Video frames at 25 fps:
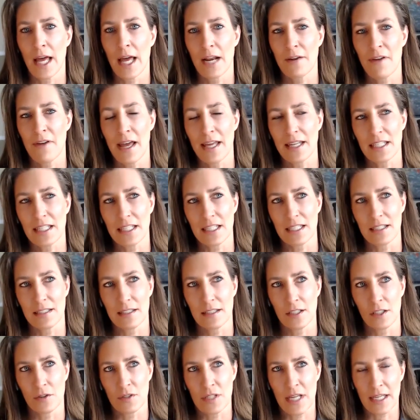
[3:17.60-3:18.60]
we kind of had to,
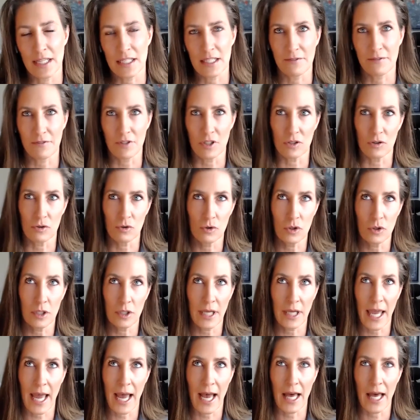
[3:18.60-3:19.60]
you know, take a different
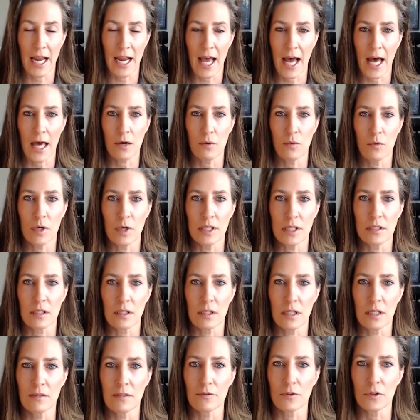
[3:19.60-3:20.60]
look at how do we
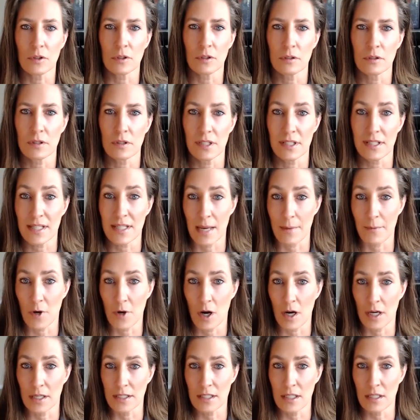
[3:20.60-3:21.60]
deliver the same
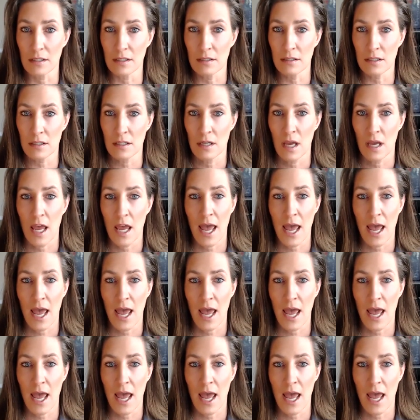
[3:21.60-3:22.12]
content,